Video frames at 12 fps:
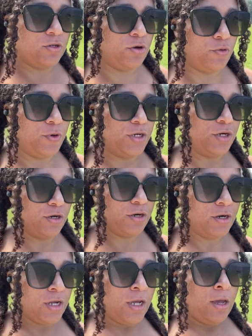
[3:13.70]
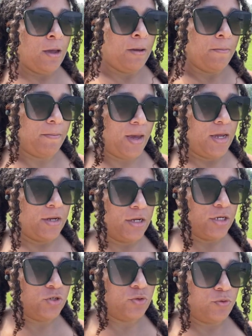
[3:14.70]
do when you're mad, you
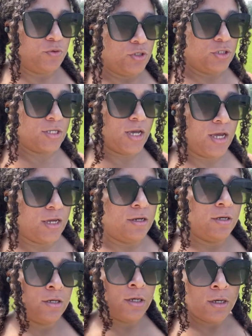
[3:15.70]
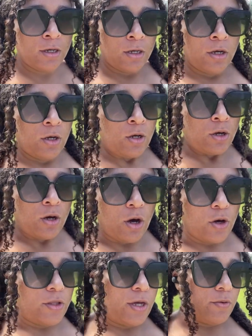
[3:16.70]
gotta do when you're sad,
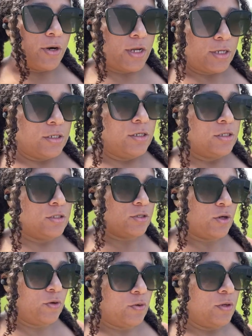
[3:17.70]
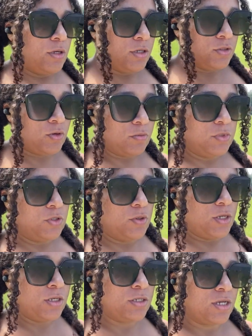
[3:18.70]
all that, right? So, so I'm
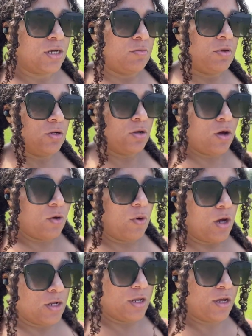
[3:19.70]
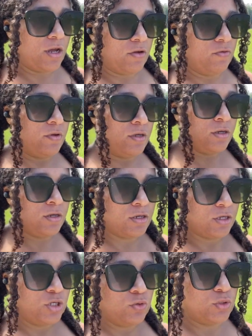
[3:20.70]
doing, it's not gonna be a long walk like I
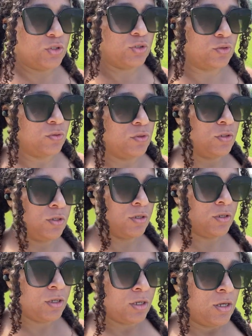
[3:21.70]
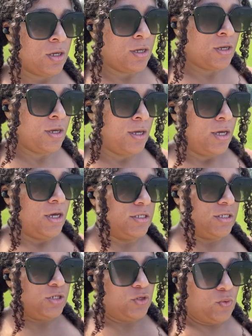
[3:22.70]
used to, because
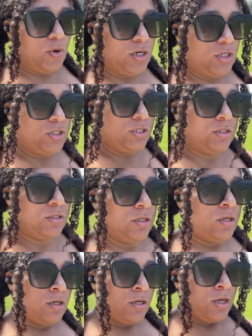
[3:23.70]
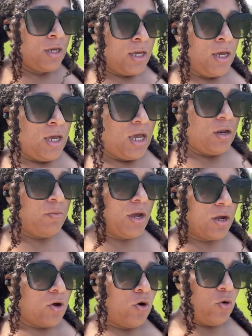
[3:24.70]
I do wanna just head
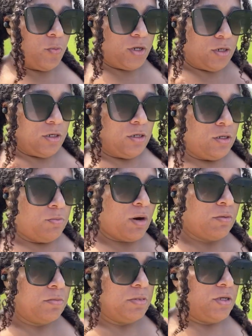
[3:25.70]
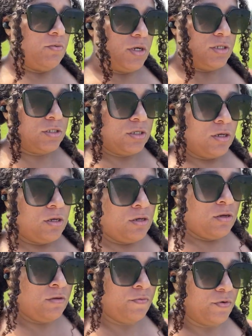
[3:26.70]
back home and probably rest
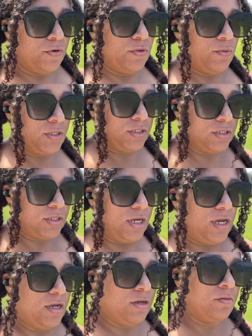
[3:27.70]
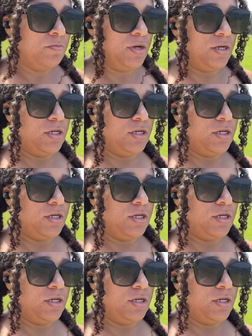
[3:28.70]
for the rest of the day. But